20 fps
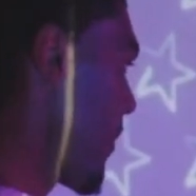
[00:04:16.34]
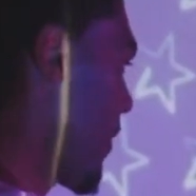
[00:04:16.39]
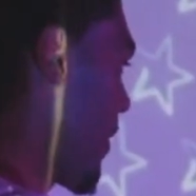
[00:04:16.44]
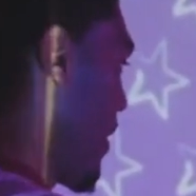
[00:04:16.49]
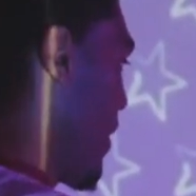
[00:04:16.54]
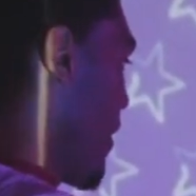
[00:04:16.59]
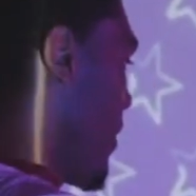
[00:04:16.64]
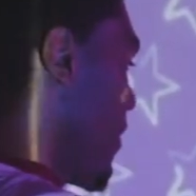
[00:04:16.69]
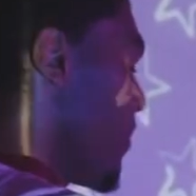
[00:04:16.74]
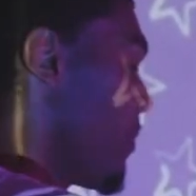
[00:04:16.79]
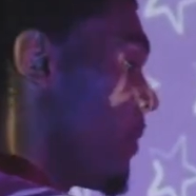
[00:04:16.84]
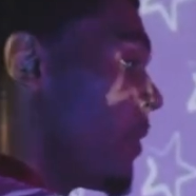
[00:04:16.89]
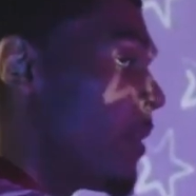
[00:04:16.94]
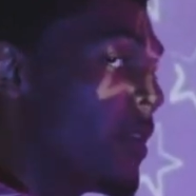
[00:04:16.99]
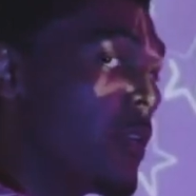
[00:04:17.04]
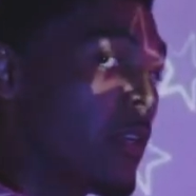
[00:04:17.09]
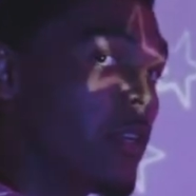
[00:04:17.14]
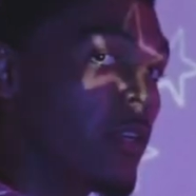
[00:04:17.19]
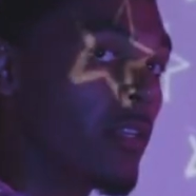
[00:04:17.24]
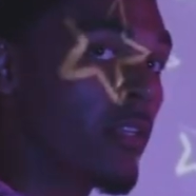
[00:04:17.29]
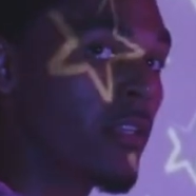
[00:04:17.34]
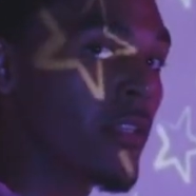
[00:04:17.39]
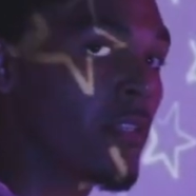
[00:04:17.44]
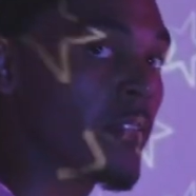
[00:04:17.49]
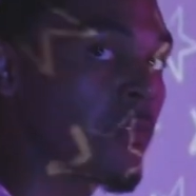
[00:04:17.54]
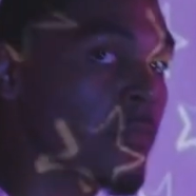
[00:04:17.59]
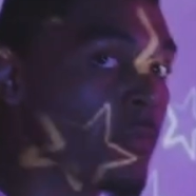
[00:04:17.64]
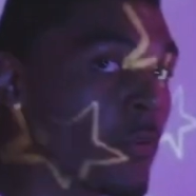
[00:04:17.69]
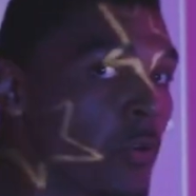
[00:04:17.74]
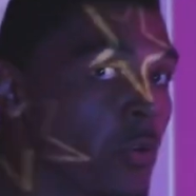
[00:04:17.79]
represent the
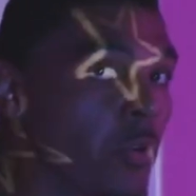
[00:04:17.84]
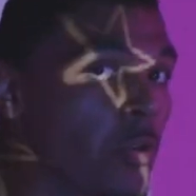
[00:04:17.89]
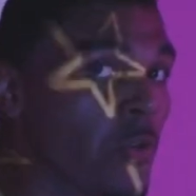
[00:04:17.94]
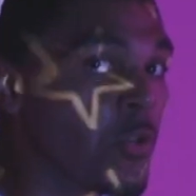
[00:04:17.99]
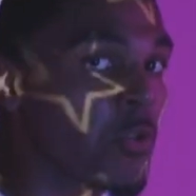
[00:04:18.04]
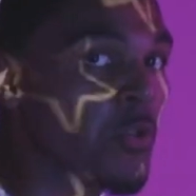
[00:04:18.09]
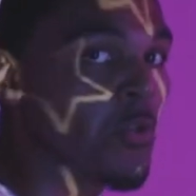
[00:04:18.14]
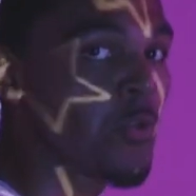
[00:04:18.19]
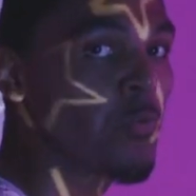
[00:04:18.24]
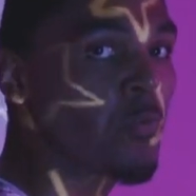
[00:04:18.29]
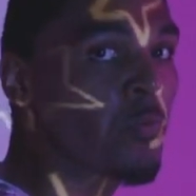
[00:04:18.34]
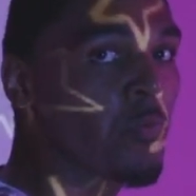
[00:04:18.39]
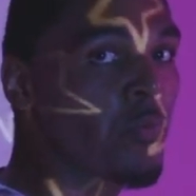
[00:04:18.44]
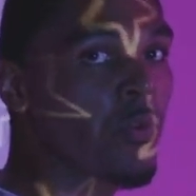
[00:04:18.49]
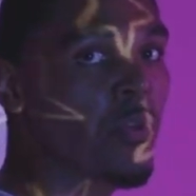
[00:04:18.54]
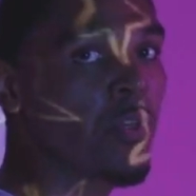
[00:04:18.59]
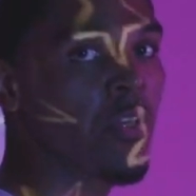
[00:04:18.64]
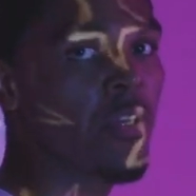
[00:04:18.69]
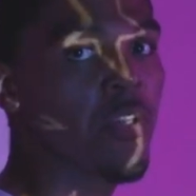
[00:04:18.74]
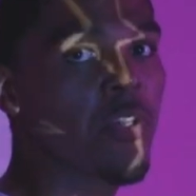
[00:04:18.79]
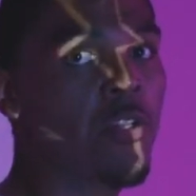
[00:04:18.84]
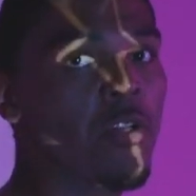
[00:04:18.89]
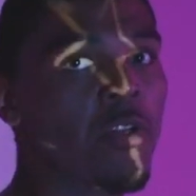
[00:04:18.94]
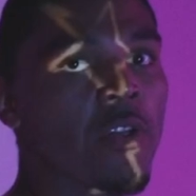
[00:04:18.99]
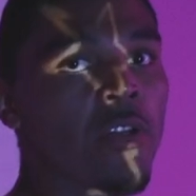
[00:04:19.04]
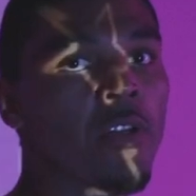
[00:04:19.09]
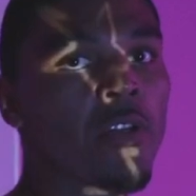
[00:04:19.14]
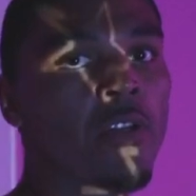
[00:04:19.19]
sacrifices you make for this dangerous